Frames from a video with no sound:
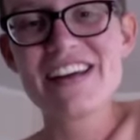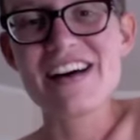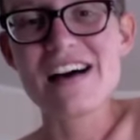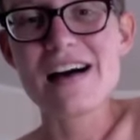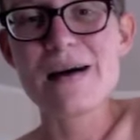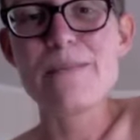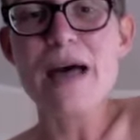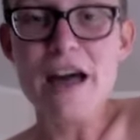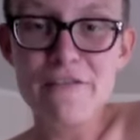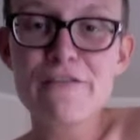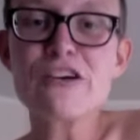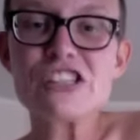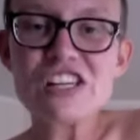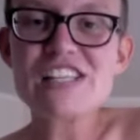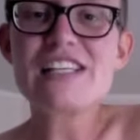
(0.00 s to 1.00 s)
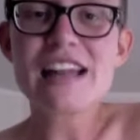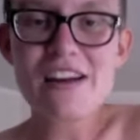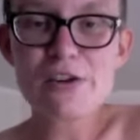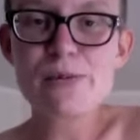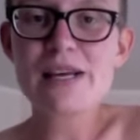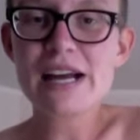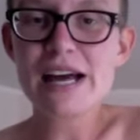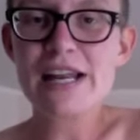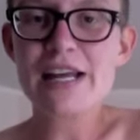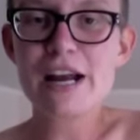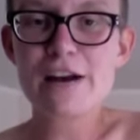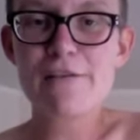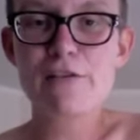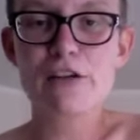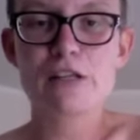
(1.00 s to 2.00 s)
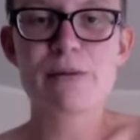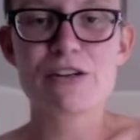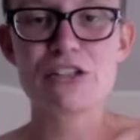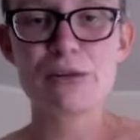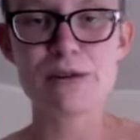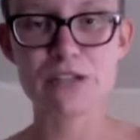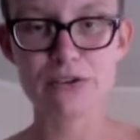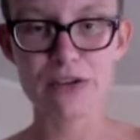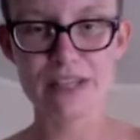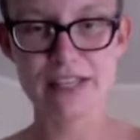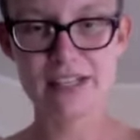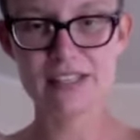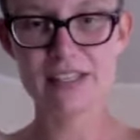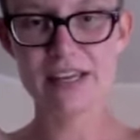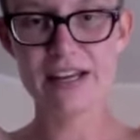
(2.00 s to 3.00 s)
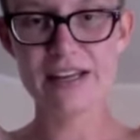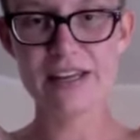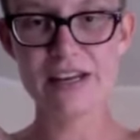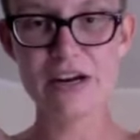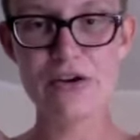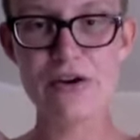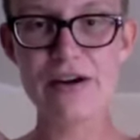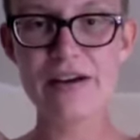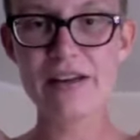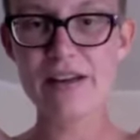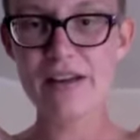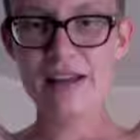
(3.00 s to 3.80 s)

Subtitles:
At first, I did have to be kind of careful, especially when doing things like, you know, a